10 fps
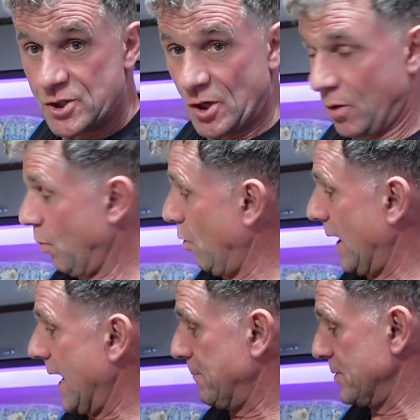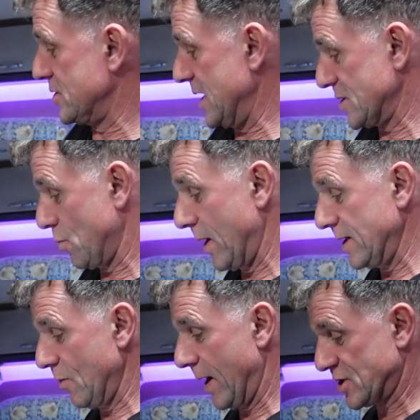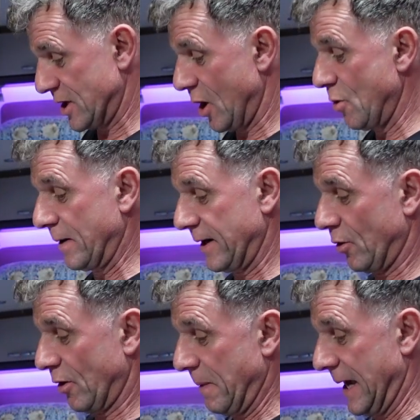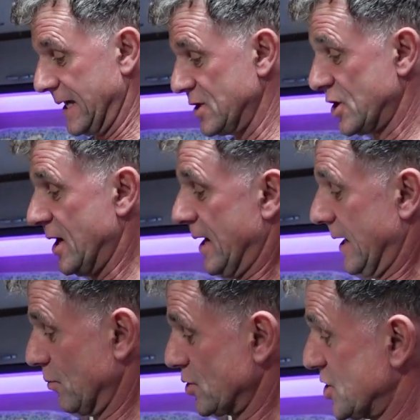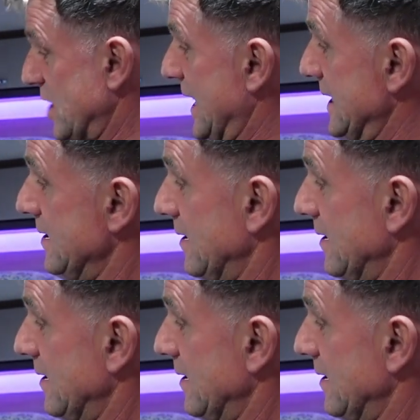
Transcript: So what happens is when you actually open it on a page, it will stay